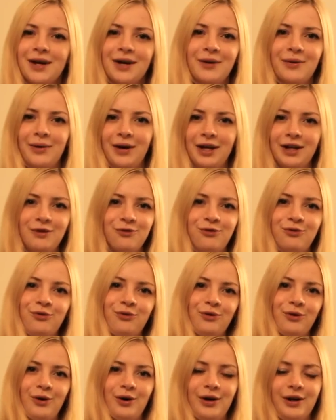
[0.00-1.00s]
create
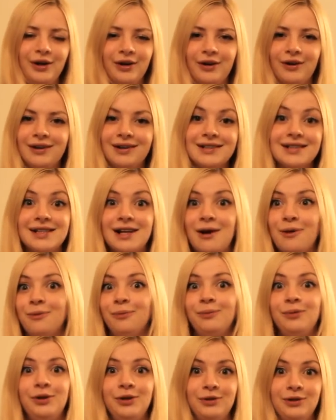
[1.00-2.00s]
for her
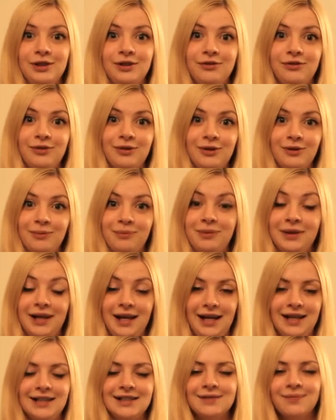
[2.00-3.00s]
some beautiful
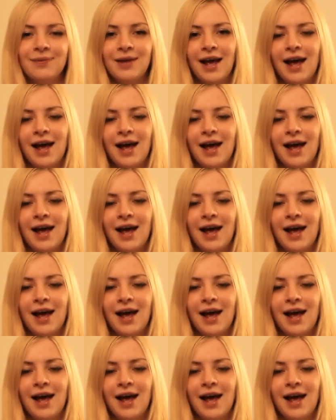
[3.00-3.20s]
place.